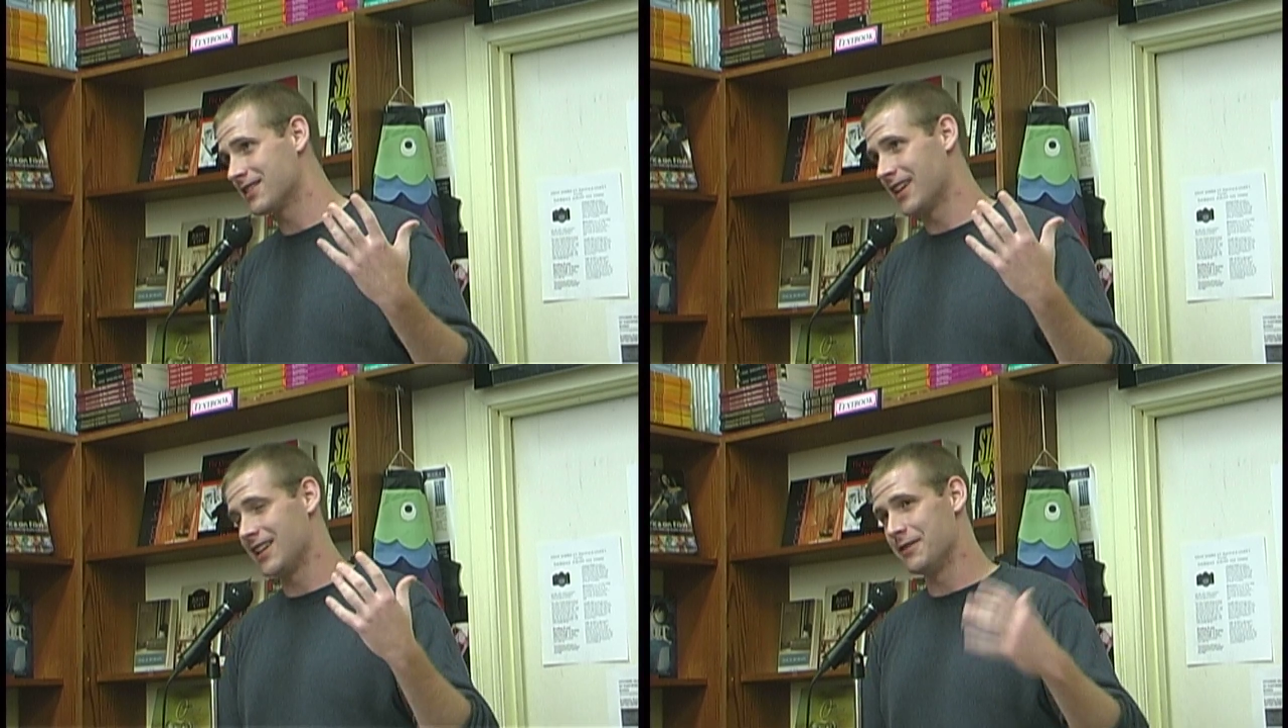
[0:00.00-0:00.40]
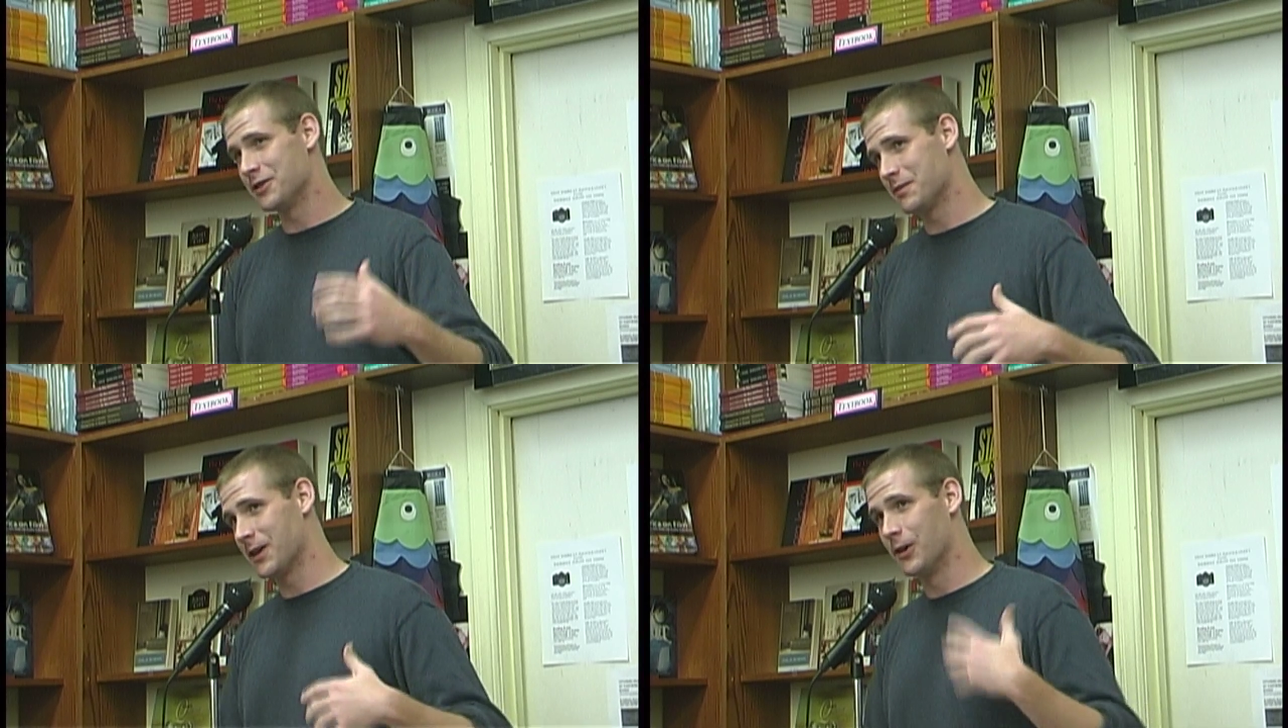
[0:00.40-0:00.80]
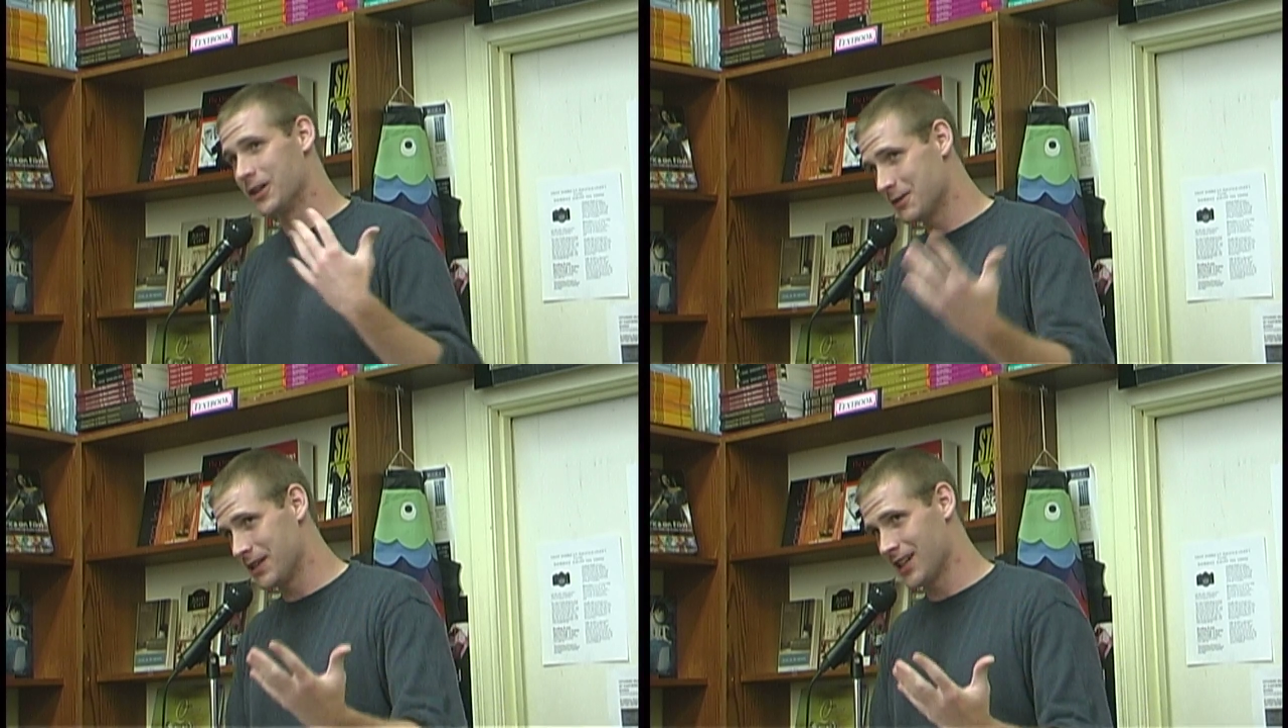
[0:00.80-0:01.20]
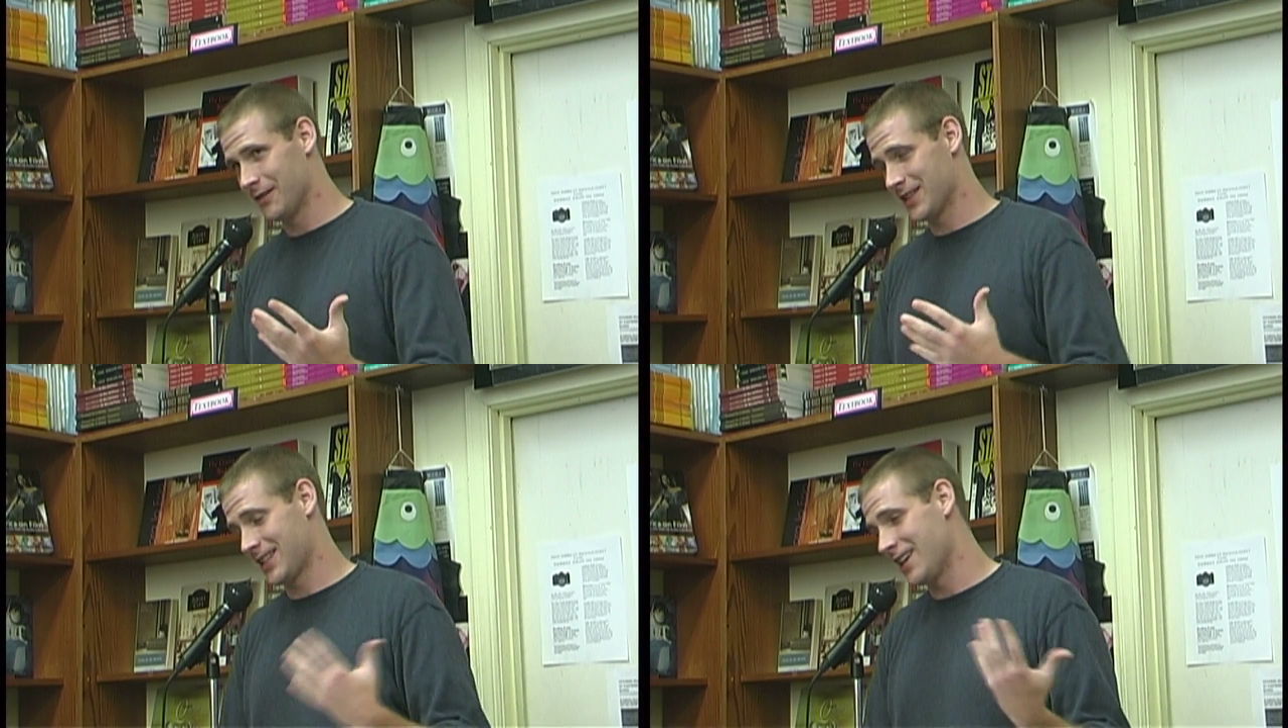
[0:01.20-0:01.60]
that he was going to
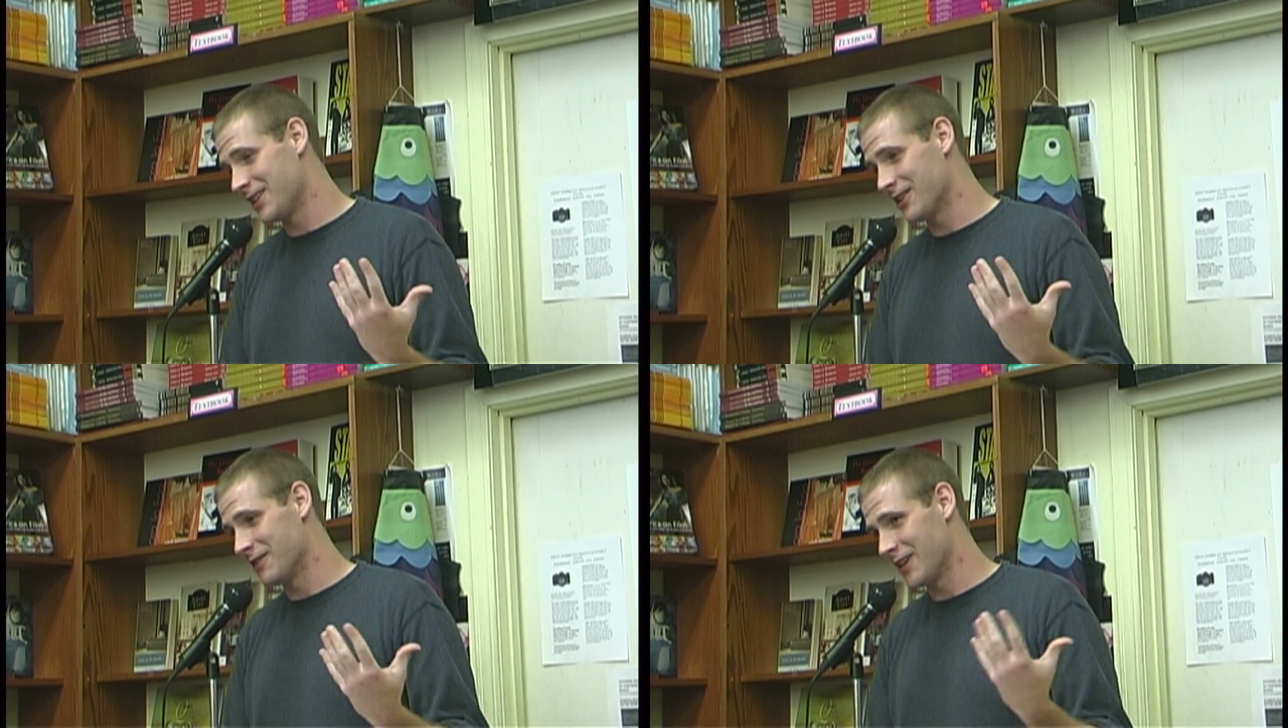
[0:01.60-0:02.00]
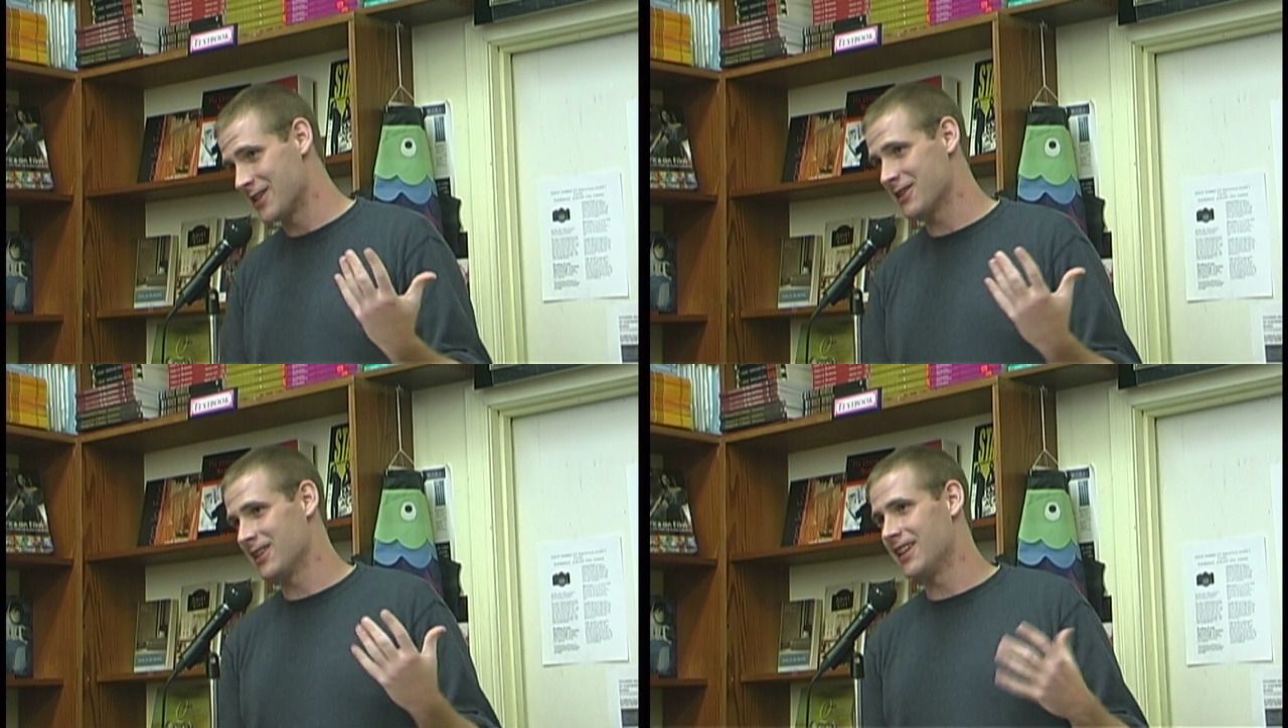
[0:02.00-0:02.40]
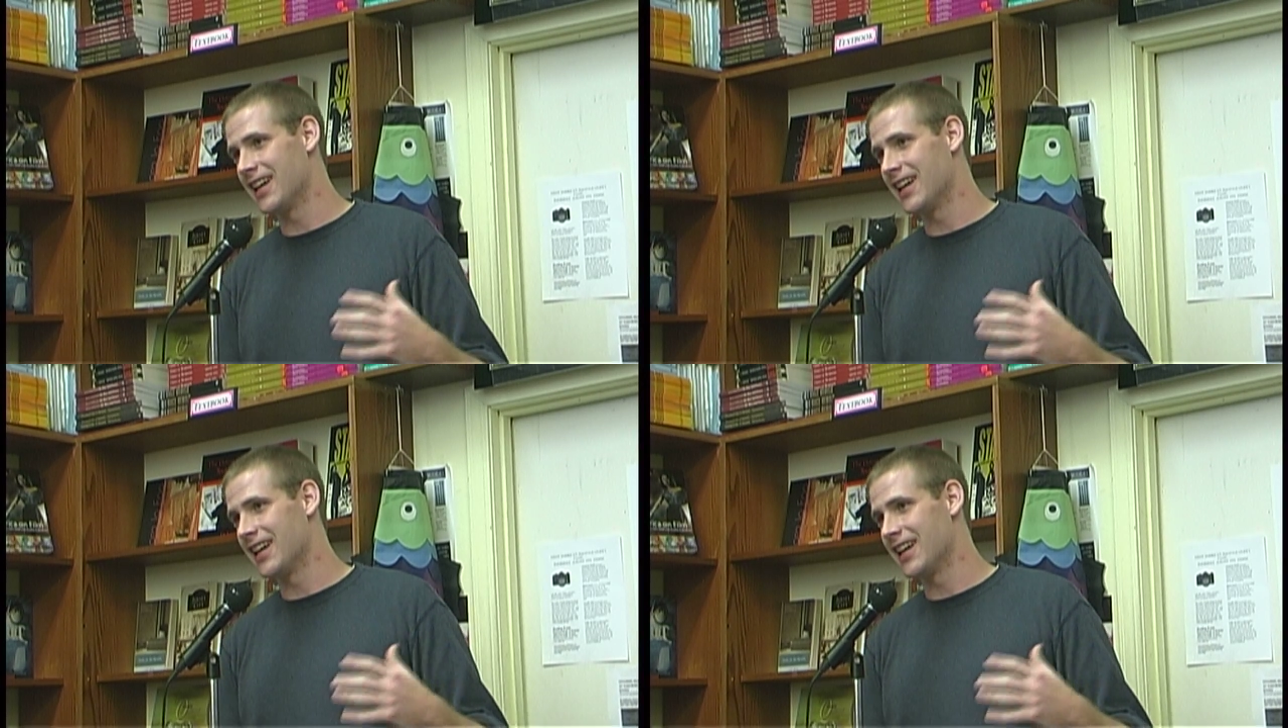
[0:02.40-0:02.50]
become a senator eventually,